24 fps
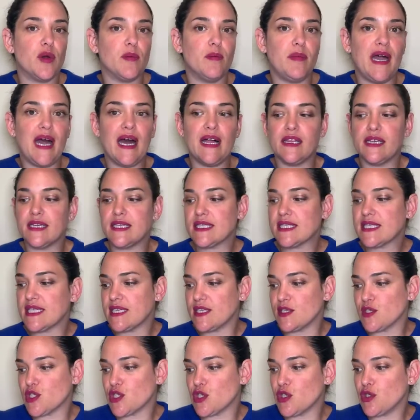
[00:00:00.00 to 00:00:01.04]
balance
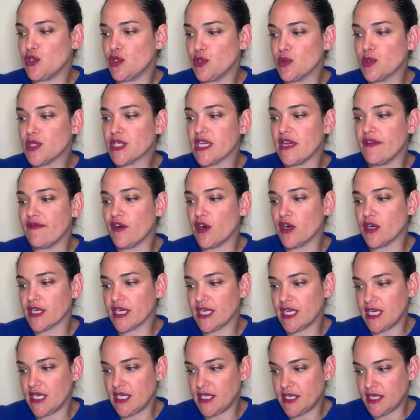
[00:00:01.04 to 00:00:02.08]
is the use of our
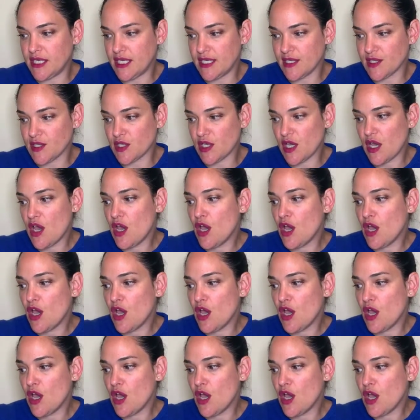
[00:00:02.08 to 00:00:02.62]
kidneys.